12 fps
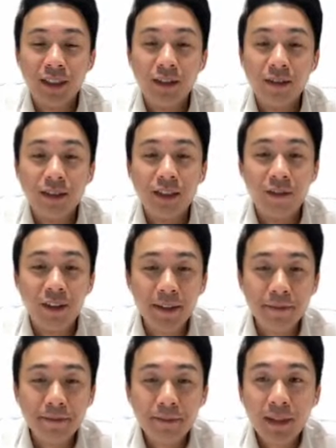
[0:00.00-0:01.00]
DLC, all
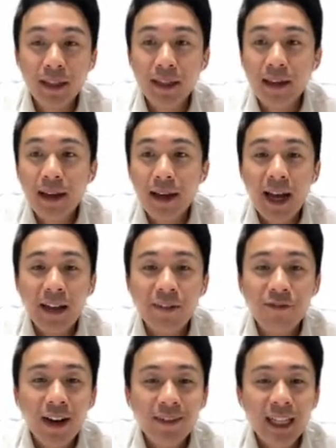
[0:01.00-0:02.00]
right?
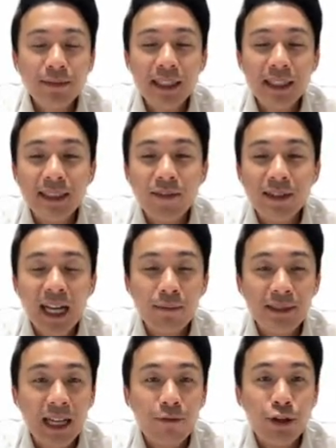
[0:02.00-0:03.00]
and five times and seven
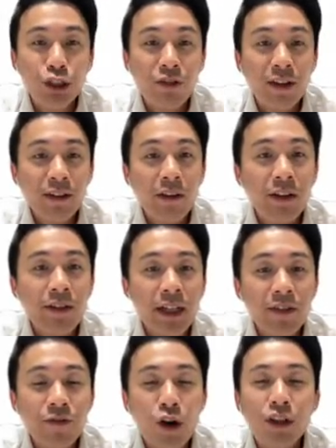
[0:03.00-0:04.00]
times leverage. Right, coming right
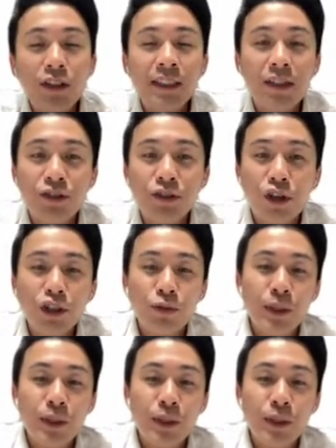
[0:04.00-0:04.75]
now for all the single stocks,